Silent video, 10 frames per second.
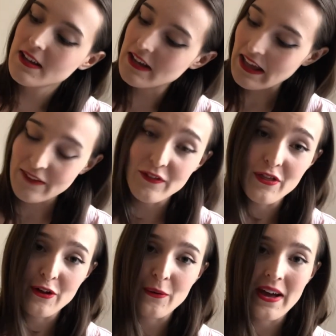Even
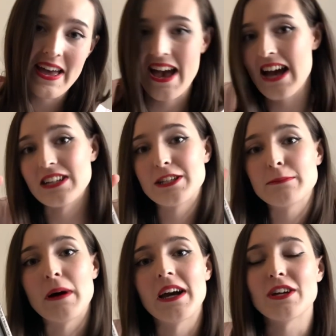though I had
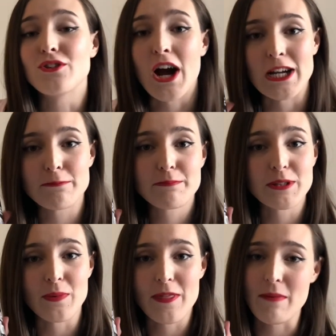my gripes
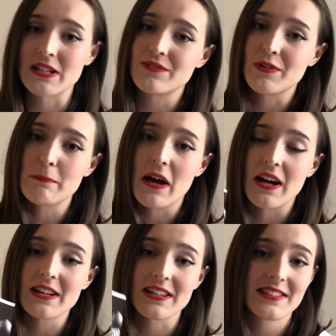with Mansfield
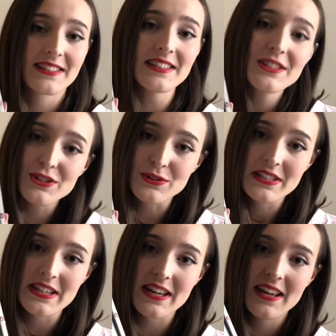Park, I still enjoyed
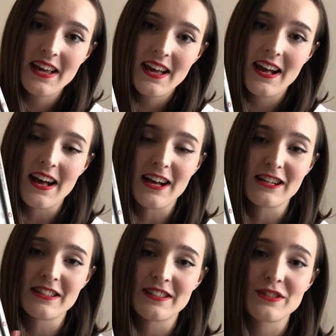it.
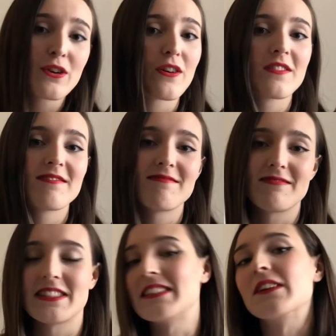There's not
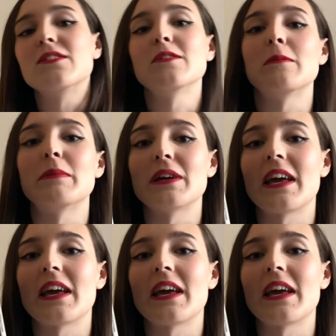a single book